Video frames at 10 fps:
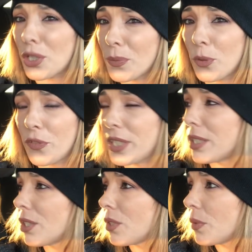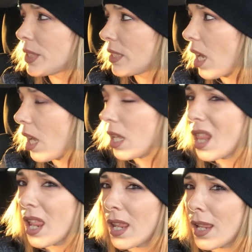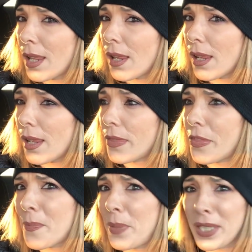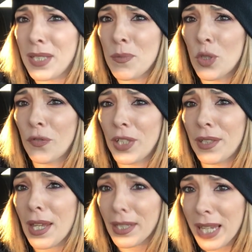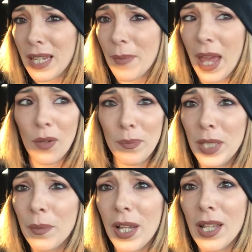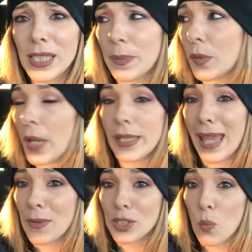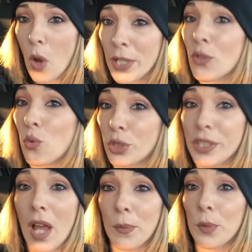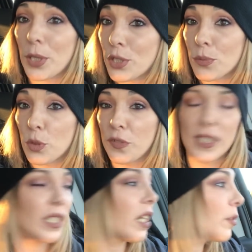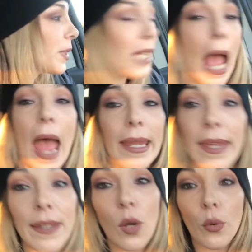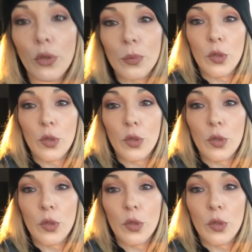in the movie theater was the Biggie movie that came out. Me and my husband went. That was the one and only time we went to the movies together because I hate going to the